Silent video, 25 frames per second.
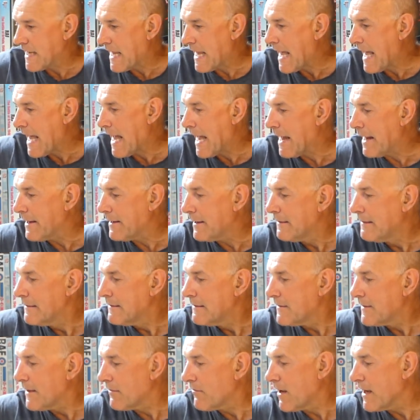I had.
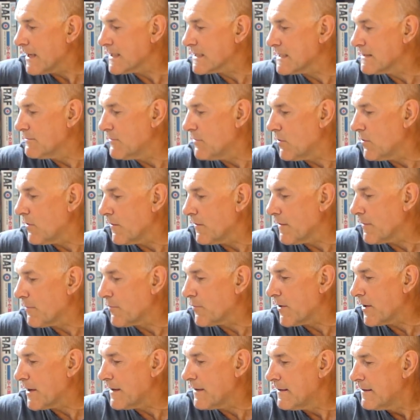There are some more on the
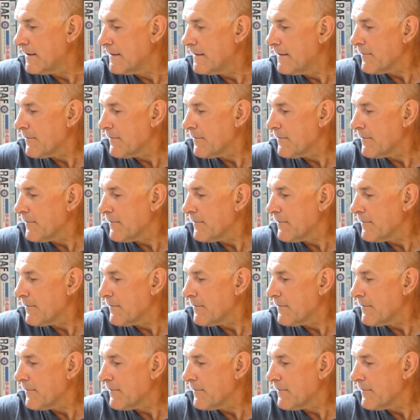print.